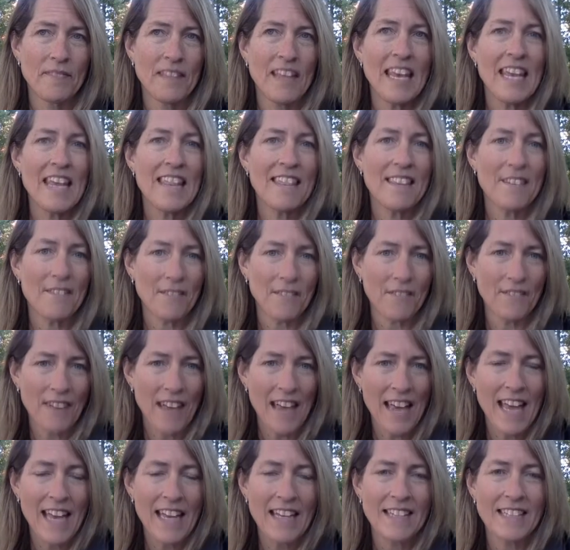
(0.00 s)
in the
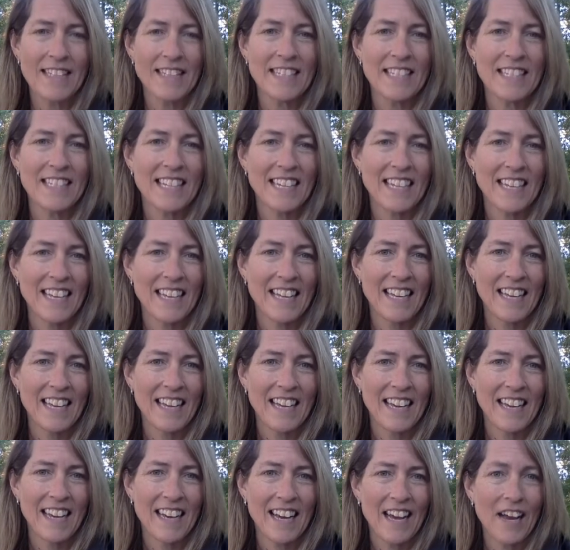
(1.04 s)
face
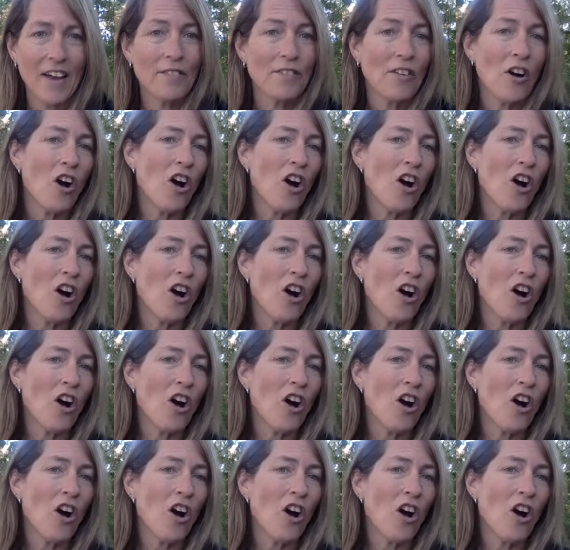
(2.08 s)
of